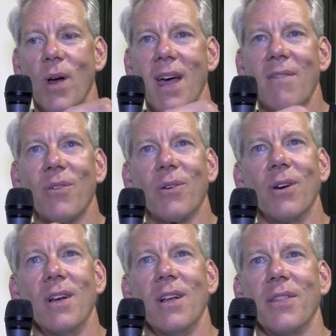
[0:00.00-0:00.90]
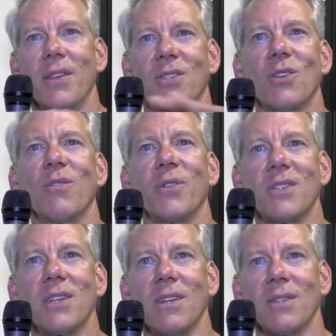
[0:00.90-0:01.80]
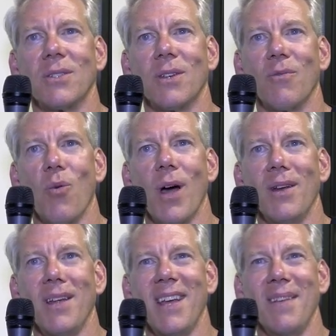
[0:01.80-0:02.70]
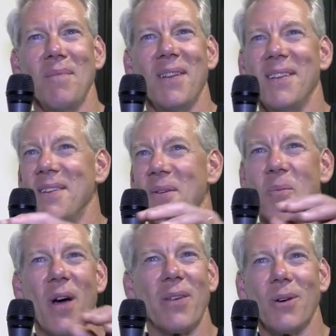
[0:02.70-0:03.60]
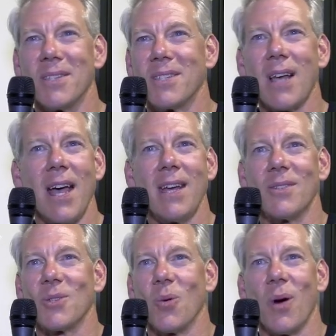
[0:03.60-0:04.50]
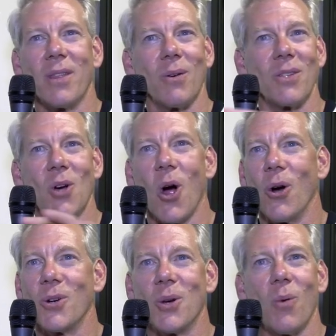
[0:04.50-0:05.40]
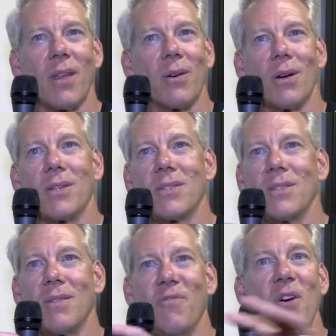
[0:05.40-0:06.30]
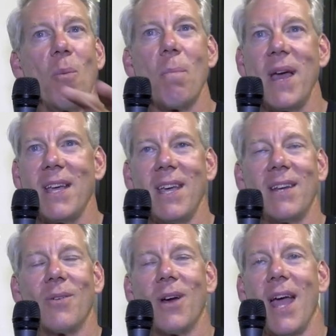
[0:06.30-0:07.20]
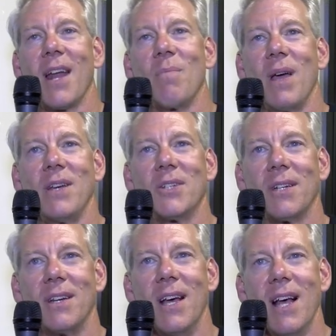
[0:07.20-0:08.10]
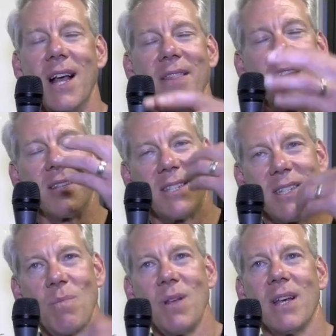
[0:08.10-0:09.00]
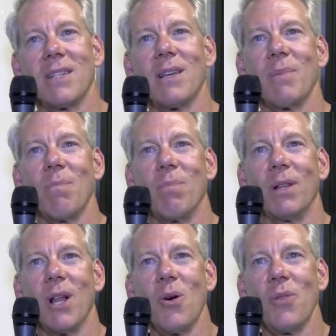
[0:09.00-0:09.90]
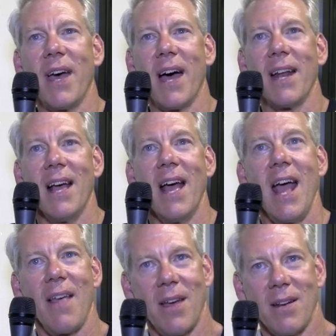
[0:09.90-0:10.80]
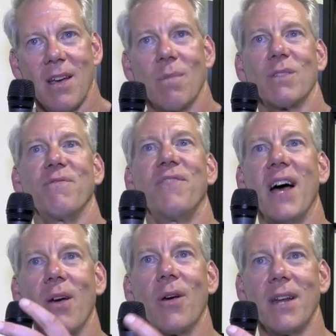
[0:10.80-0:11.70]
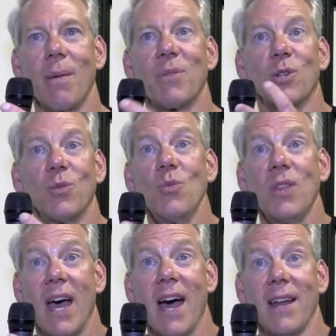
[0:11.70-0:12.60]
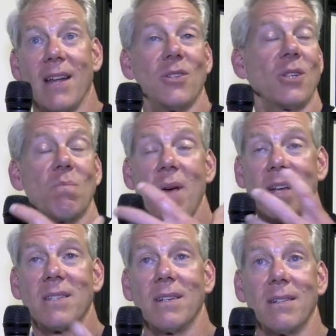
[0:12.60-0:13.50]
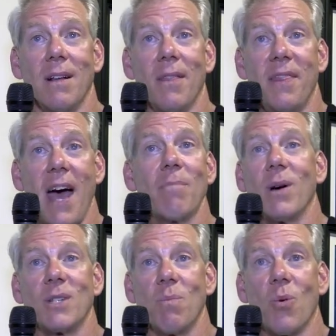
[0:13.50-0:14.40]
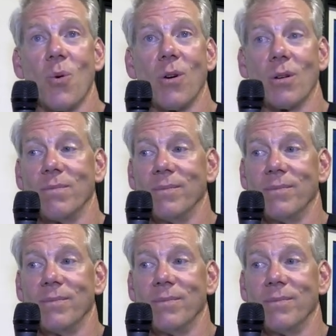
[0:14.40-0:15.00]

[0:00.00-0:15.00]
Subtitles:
whatever the surface is of what it, you know, whether it's science or whether it's art or whether it's filmmaking or animation, that it stimulates something below that and then comes firing up through that and just makes it that much more